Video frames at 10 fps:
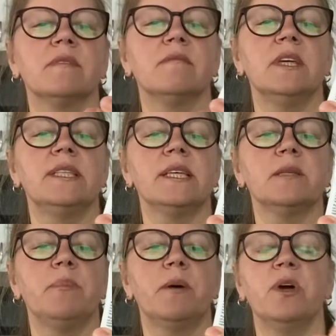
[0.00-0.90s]
It
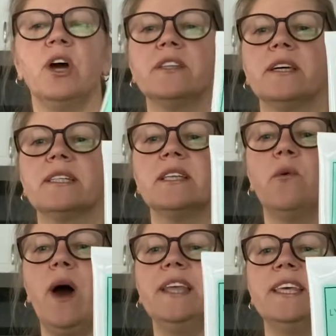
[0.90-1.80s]
says probiotics
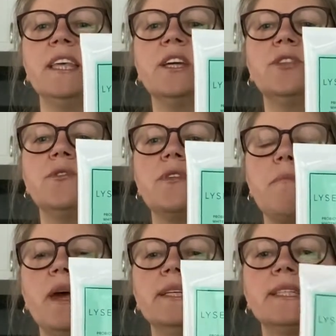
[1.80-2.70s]
whitening
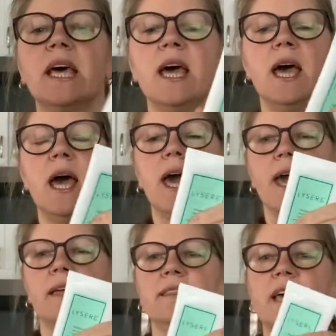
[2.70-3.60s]
toothpaste,
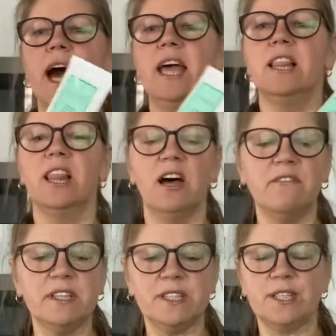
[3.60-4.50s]
and I
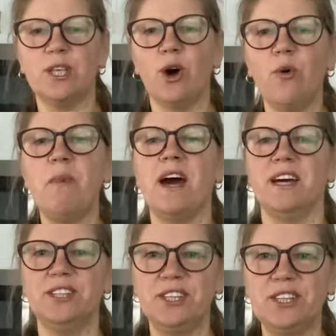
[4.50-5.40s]
love it so
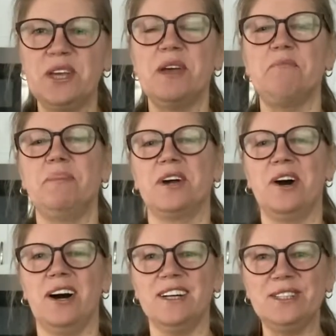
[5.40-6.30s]
much
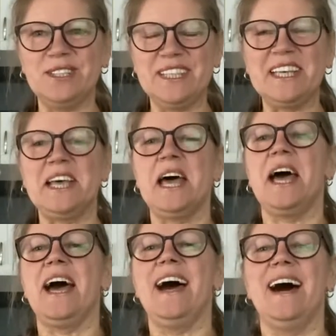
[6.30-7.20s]
because
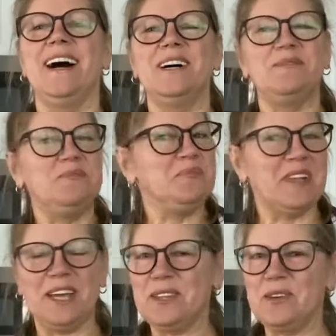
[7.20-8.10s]

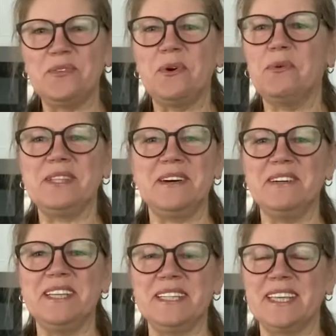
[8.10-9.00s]
I don't know, for
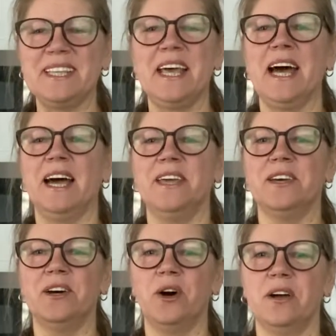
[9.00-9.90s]
whatever reason, I
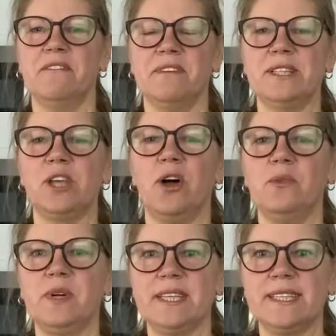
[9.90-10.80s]
was
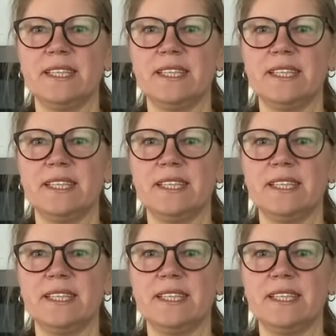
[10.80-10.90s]
always